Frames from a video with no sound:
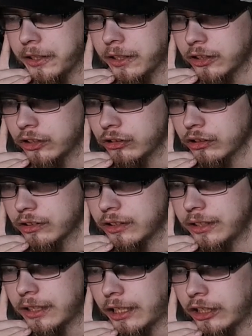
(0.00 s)

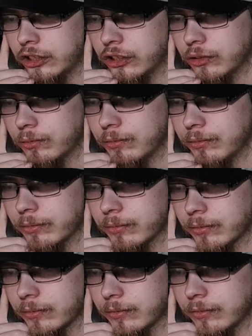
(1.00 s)
interesting. I just
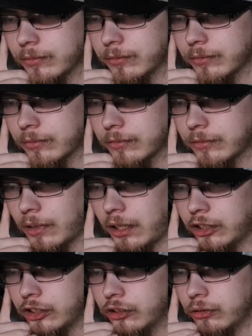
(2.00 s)
I
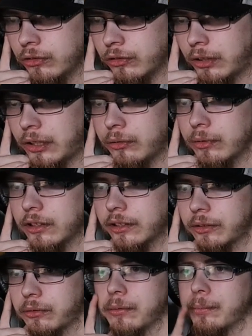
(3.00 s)
just don't know how well
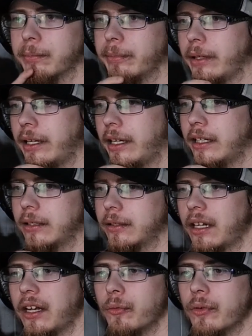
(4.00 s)
that'll plan,
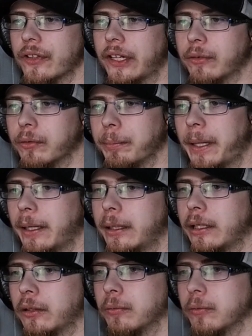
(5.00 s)
how well that will pan
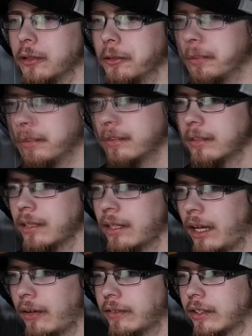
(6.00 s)
out though,
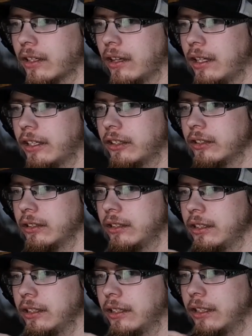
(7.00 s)
having Claire
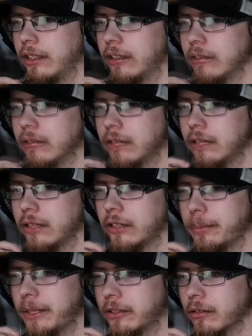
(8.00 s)
in there. To
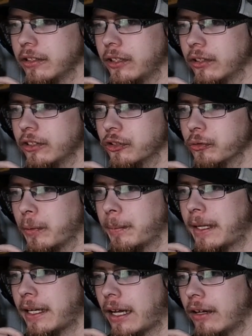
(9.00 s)
be totally honest, we
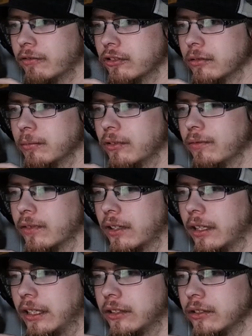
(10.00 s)
may have to remove
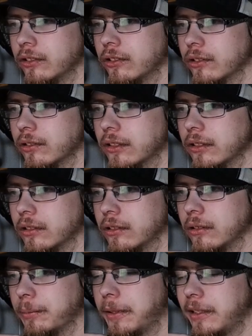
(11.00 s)
Claire's,
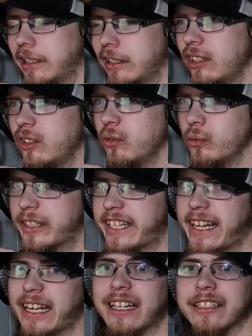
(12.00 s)
but no, we
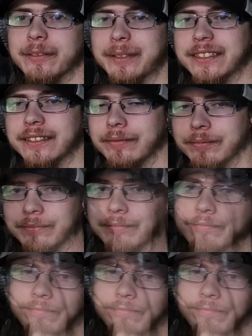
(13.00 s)
can't, because mm,